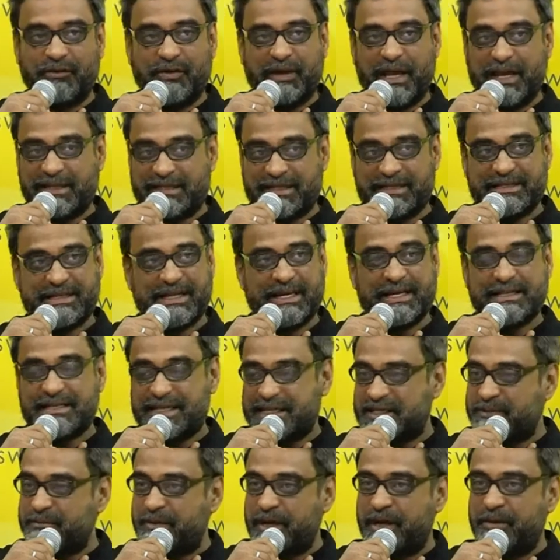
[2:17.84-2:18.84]
exercise,
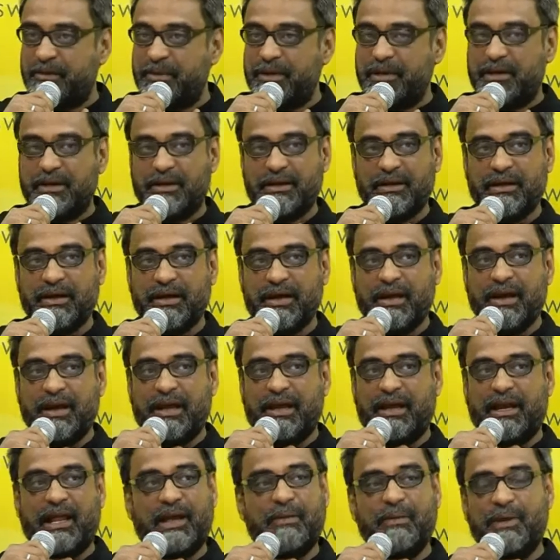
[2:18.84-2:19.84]
experiment.
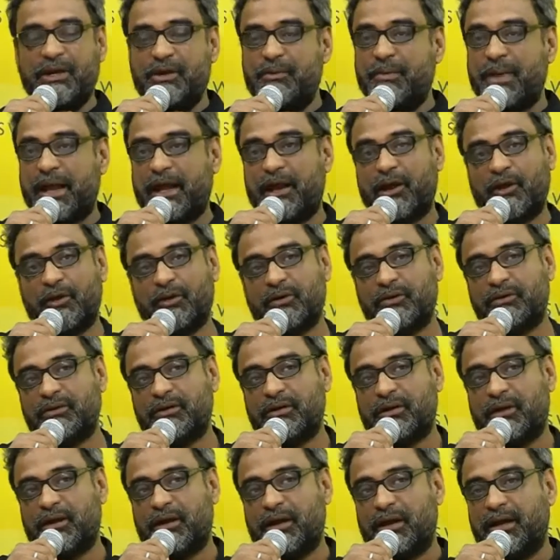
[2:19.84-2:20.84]
And I went to Bangalore,
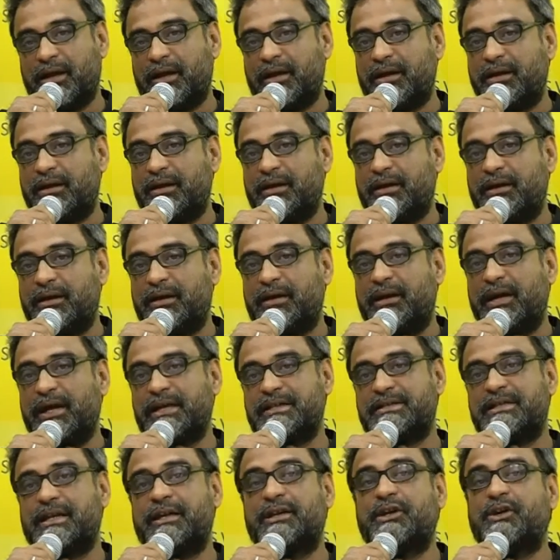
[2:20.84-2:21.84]
and I
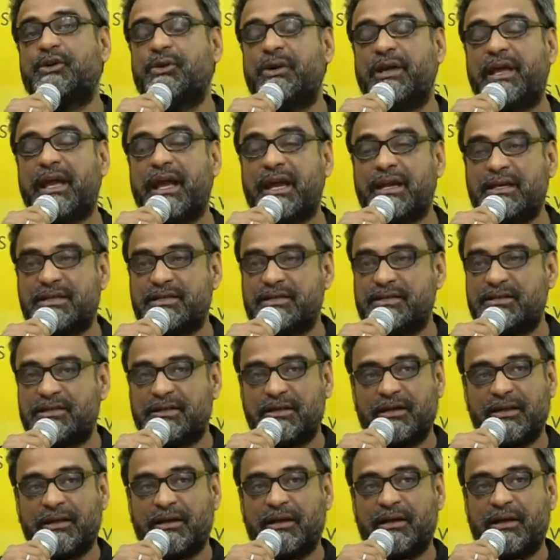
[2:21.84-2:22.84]
started doing ads.
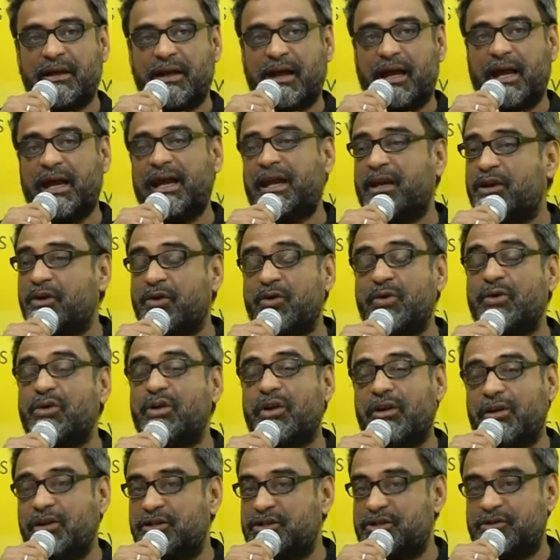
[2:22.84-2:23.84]
I had no
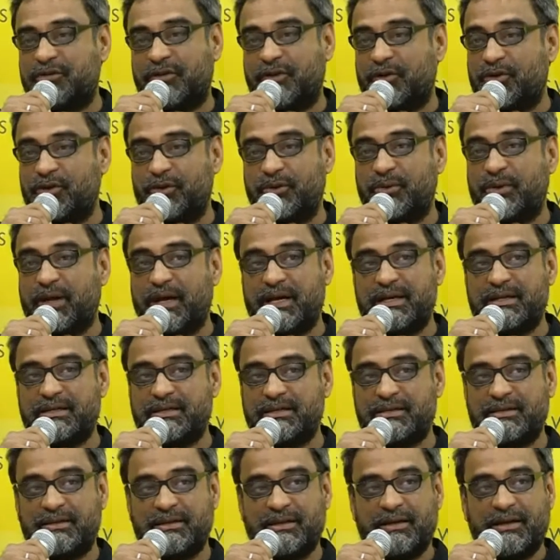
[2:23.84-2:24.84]
knowledge of how to do ads.